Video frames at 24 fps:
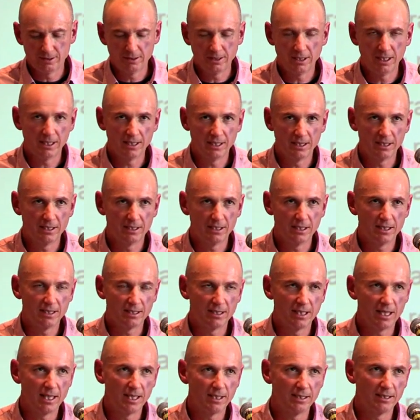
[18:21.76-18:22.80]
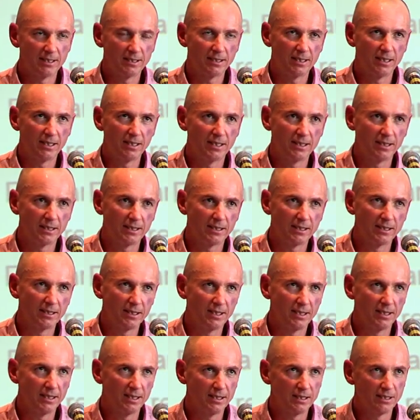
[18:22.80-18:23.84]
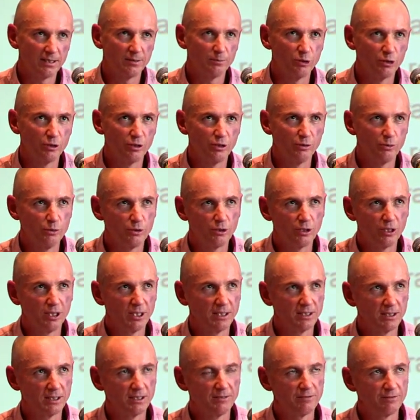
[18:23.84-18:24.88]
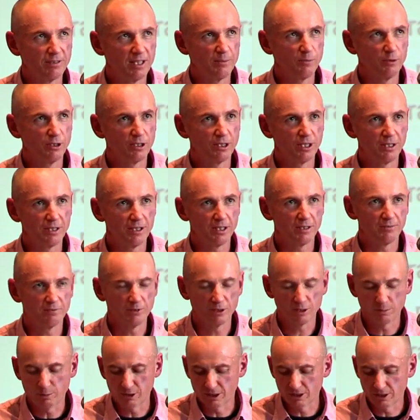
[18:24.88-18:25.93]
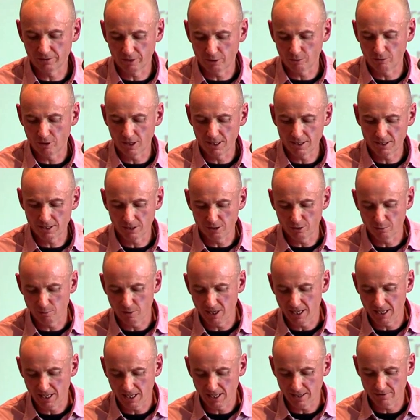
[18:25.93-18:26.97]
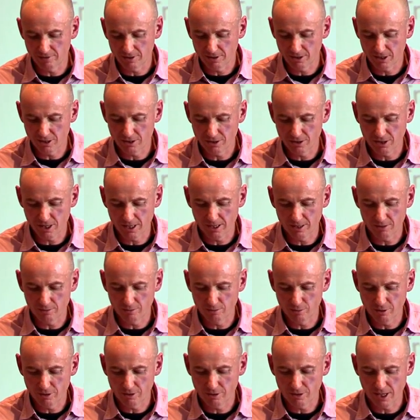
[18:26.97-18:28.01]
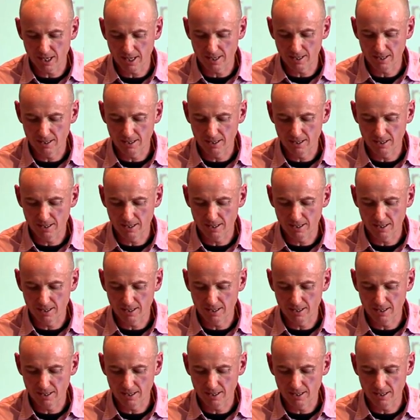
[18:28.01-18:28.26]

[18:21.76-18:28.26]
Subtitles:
yeah, these aren't, I think, yeah, this is more an organising framework, I think, for specific rights that you may have associated with